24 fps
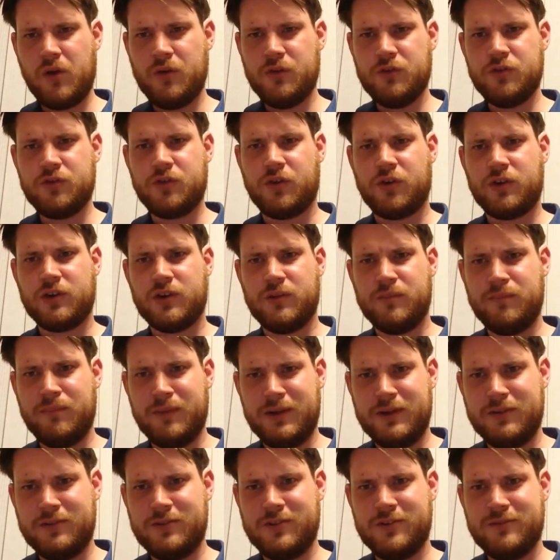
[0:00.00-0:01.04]
chocolate
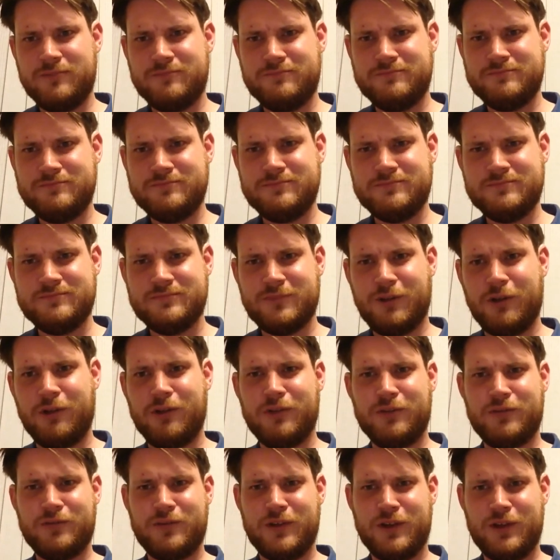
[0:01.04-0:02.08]
mint on
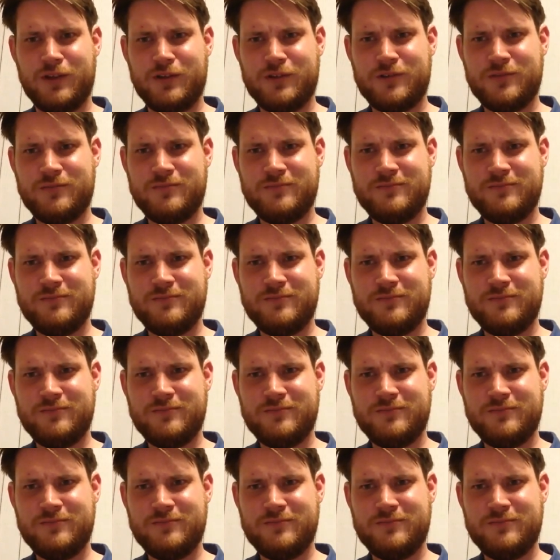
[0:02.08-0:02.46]
the finish.